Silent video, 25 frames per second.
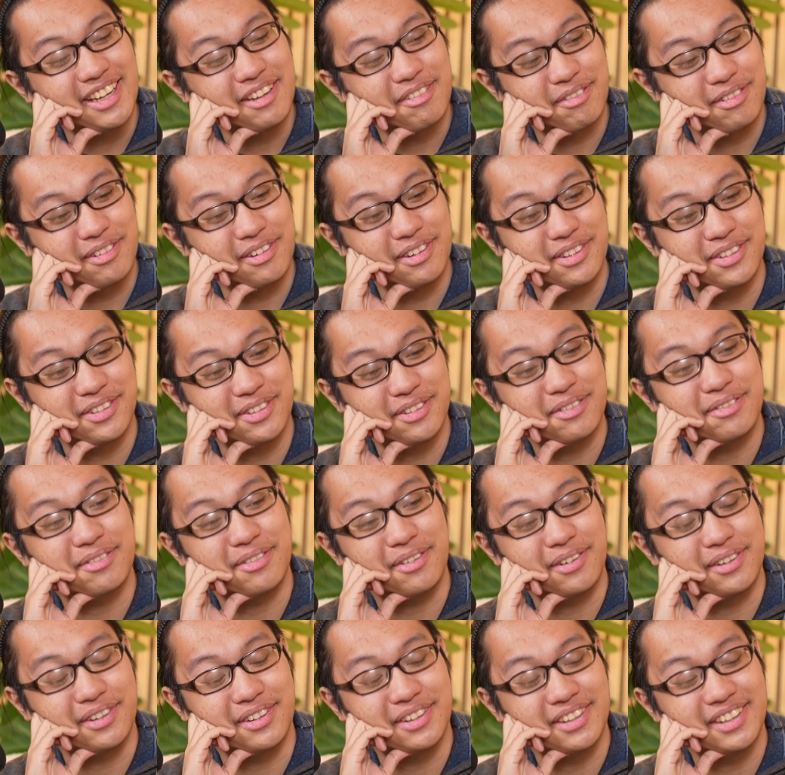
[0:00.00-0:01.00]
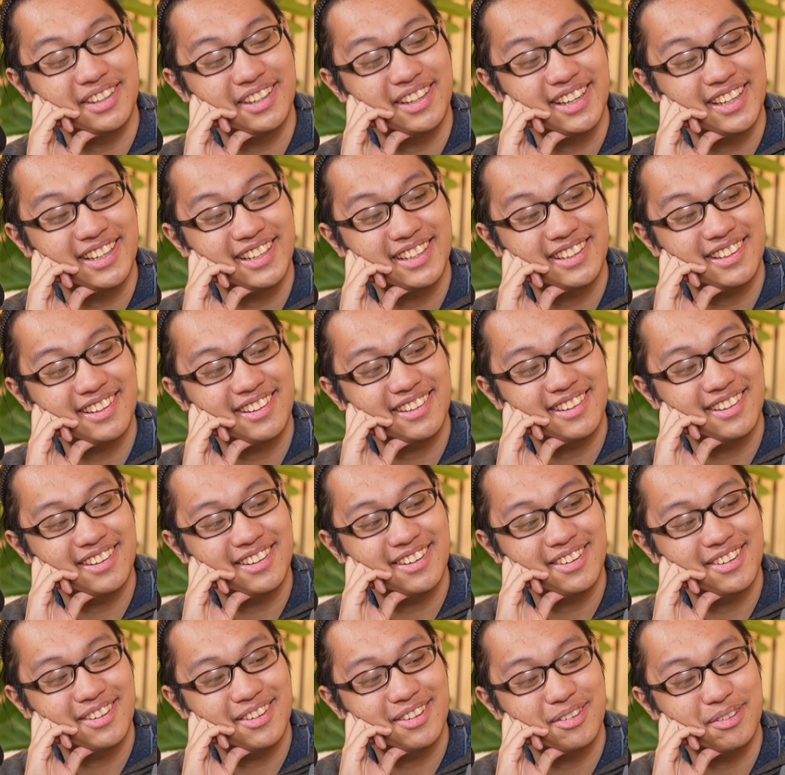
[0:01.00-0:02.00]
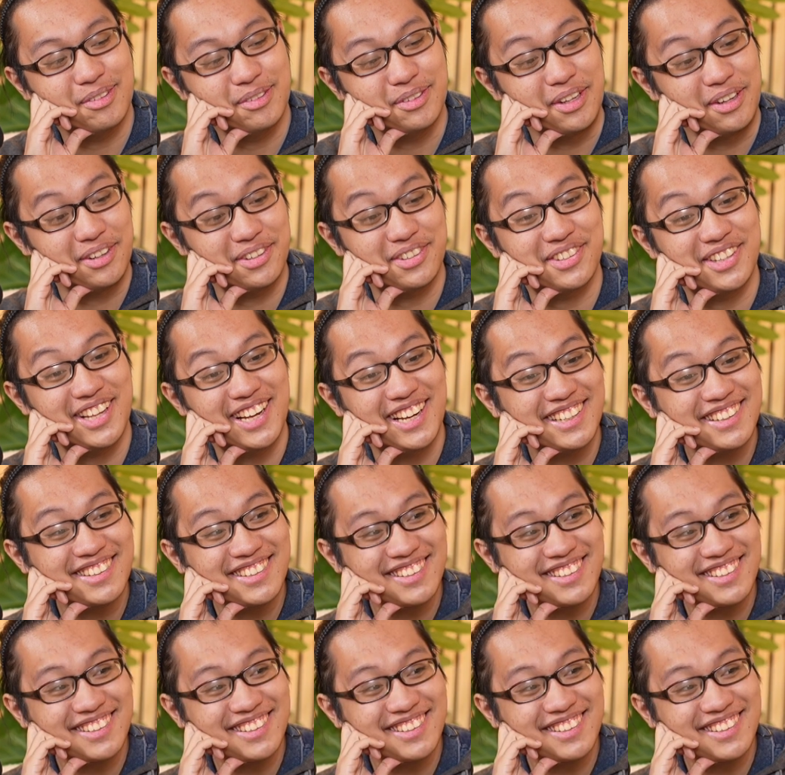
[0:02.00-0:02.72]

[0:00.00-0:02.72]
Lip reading: First of all, like, who does that?